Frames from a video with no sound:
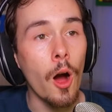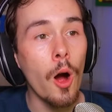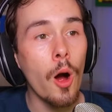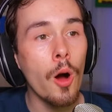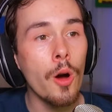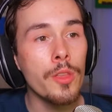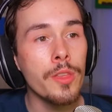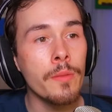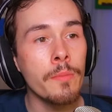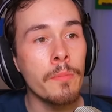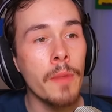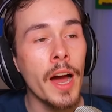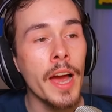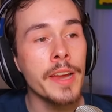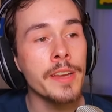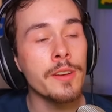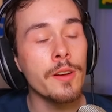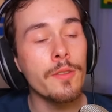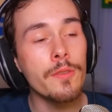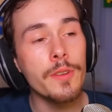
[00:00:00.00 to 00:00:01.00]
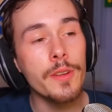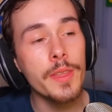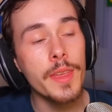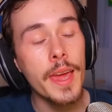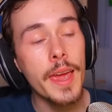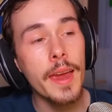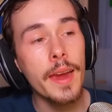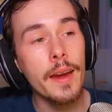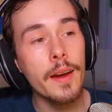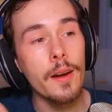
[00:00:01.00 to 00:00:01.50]
Oh, the mine over
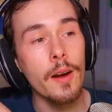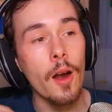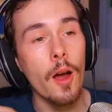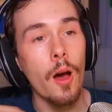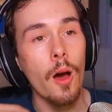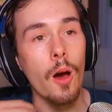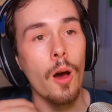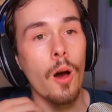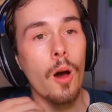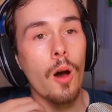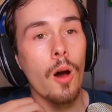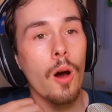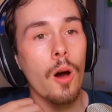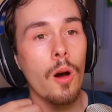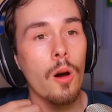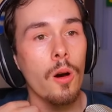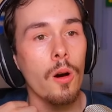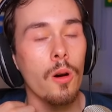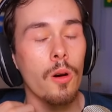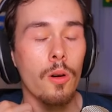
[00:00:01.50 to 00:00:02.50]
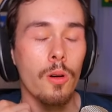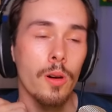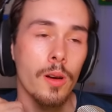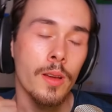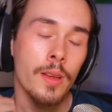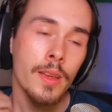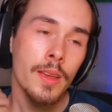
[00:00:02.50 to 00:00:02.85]
there. Oh.